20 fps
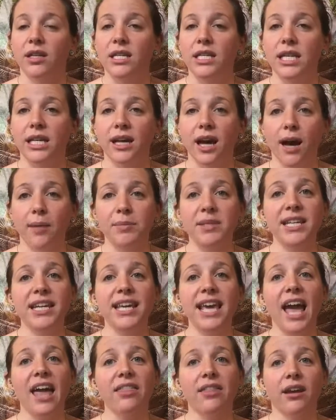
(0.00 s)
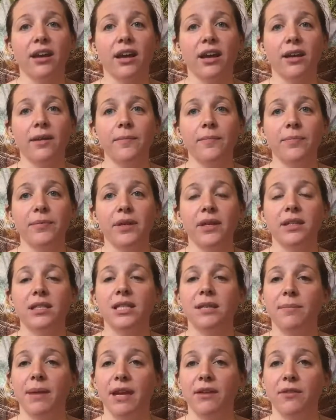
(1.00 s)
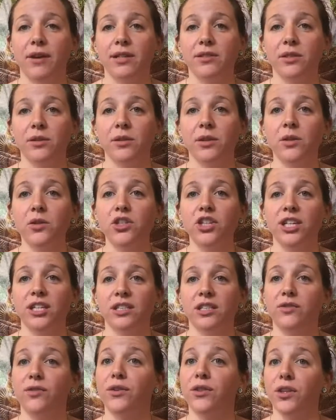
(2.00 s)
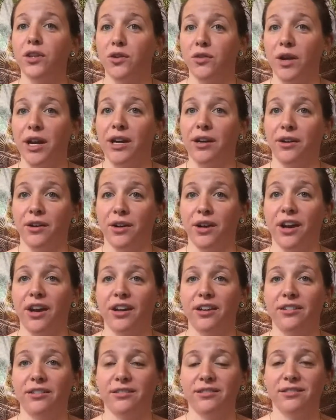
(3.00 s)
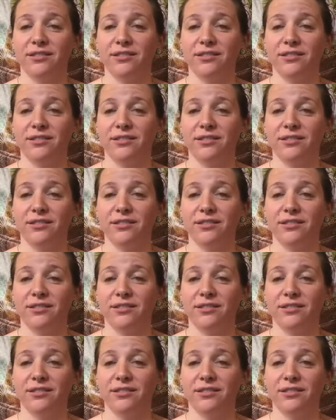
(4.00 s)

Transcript: to come together to make resolutions for the greater good.